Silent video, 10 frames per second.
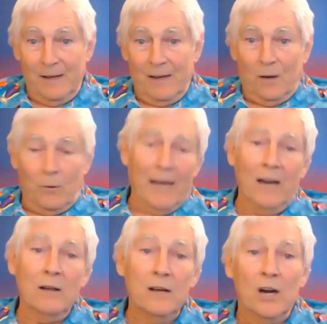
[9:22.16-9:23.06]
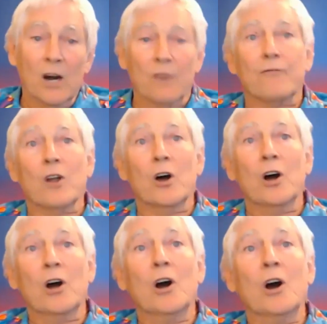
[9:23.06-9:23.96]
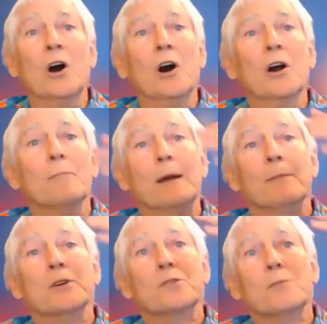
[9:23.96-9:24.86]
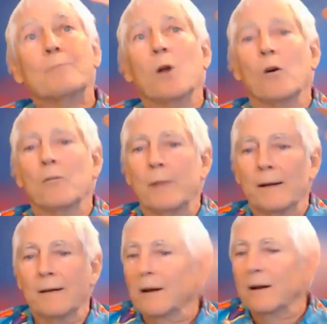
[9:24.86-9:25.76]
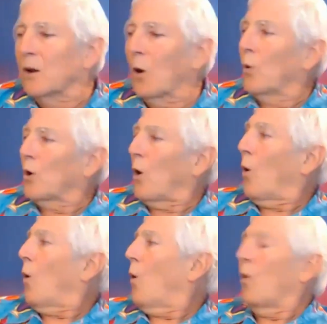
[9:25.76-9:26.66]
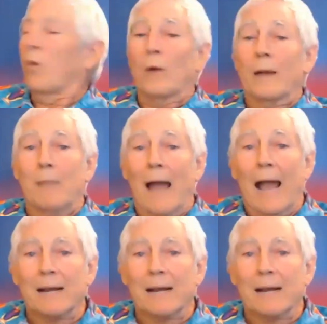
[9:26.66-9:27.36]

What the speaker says: Well, a flood of memories swept over me, going all the way back.